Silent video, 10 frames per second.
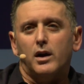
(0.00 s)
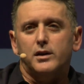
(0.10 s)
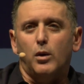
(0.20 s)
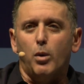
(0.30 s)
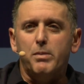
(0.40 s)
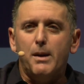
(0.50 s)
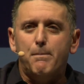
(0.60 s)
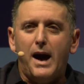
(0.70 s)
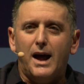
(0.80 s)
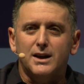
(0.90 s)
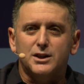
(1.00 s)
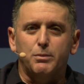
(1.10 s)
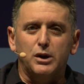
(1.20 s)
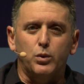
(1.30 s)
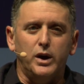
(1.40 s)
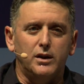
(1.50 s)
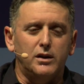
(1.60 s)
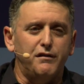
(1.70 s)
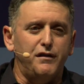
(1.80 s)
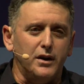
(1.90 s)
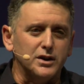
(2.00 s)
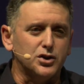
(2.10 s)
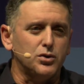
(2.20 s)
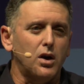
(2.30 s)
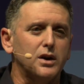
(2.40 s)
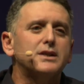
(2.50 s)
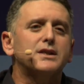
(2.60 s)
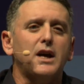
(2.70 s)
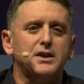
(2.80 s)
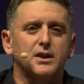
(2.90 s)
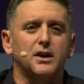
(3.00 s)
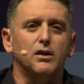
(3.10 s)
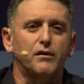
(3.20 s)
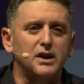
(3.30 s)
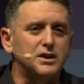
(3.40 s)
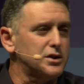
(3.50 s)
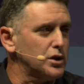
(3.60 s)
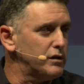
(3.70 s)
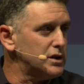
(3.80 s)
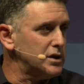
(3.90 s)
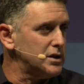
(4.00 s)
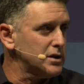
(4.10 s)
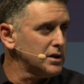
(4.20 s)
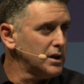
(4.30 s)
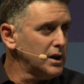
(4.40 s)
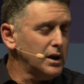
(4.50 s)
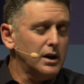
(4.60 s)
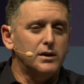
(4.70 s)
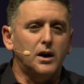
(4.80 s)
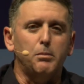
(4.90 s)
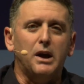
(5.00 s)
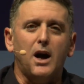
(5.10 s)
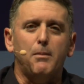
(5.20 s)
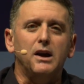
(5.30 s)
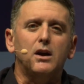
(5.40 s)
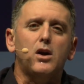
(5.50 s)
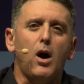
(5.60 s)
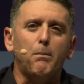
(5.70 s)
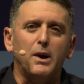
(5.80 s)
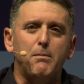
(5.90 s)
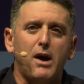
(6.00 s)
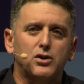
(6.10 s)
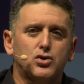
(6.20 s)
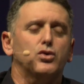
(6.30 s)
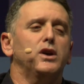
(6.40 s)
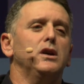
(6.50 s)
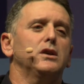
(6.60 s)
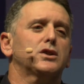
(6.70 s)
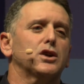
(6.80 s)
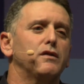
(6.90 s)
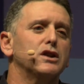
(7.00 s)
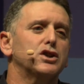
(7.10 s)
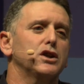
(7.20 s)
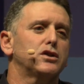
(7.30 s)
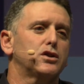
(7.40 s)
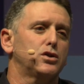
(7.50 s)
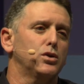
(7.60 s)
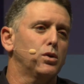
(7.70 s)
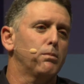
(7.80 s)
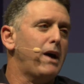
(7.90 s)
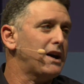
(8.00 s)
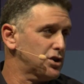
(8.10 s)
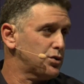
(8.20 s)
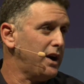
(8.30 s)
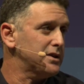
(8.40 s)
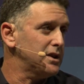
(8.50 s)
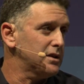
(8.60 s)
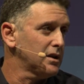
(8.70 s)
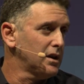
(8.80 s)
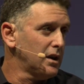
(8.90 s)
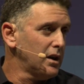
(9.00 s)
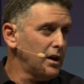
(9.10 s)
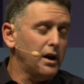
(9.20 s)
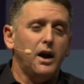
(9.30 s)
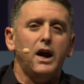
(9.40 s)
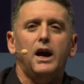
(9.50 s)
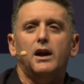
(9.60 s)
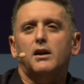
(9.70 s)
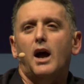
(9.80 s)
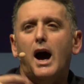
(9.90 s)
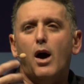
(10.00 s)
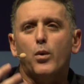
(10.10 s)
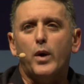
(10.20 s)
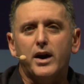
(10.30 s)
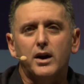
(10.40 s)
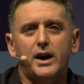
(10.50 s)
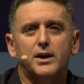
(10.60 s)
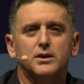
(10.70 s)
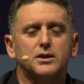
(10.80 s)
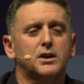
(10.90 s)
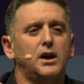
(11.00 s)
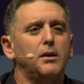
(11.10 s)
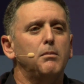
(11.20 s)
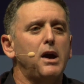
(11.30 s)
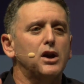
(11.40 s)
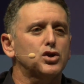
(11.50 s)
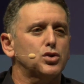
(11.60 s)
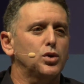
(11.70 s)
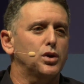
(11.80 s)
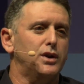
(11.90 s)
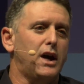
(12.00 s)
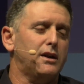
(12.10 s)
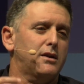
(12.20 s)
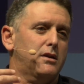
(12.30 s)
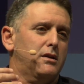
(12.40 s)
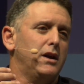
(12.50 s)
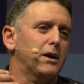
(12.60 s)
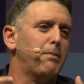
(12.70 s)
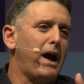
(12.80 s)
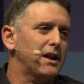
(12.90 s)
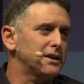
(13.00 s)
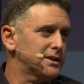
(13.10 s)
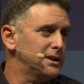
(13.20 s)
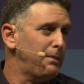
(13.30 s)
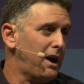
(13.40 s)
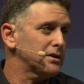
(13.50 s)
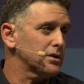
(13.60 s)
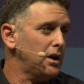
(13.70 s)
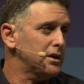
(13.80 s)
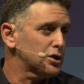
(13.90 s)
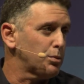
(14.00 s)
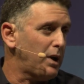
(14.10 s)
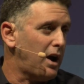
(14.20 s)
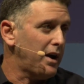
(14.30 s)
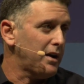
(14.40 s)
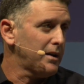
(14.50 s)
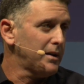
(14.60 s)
there will be a balance between the very strong necessity of these services. They are becoming complementary services to mass transit, and how regulators can make sure that they're balanced demand and supply.